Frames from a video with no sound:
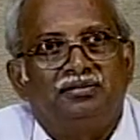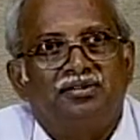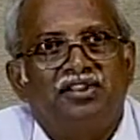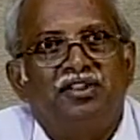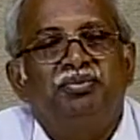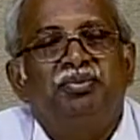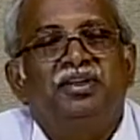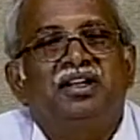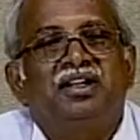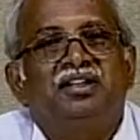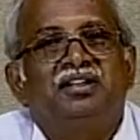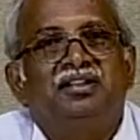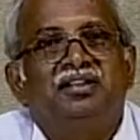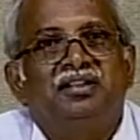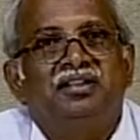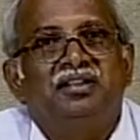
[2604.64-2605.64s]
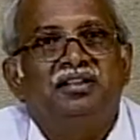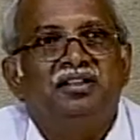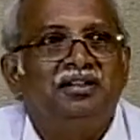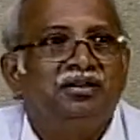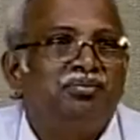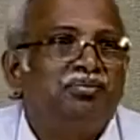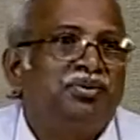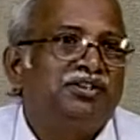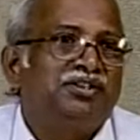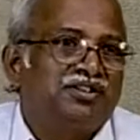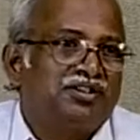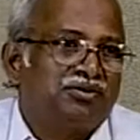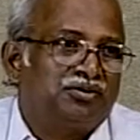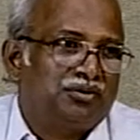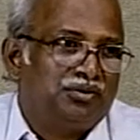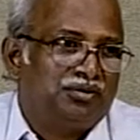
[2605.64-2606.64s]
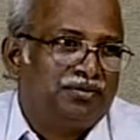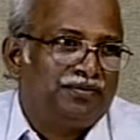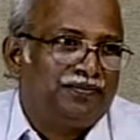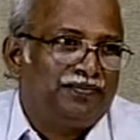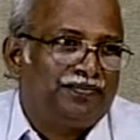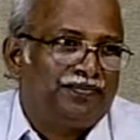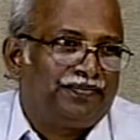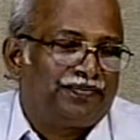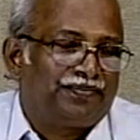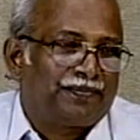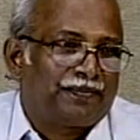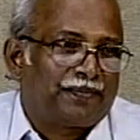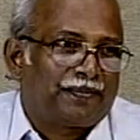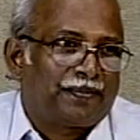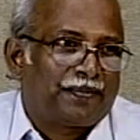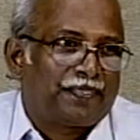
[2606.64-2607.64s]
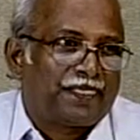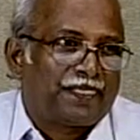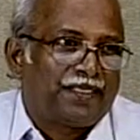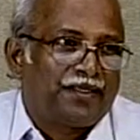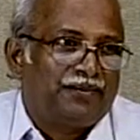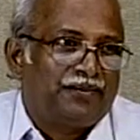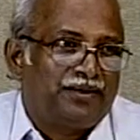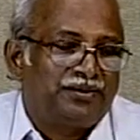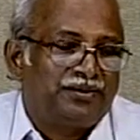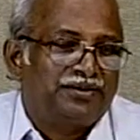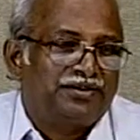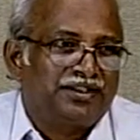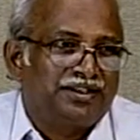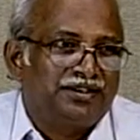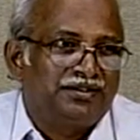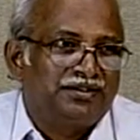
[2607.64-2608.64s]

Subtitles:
Typically heave, pitch and roll. What do you say?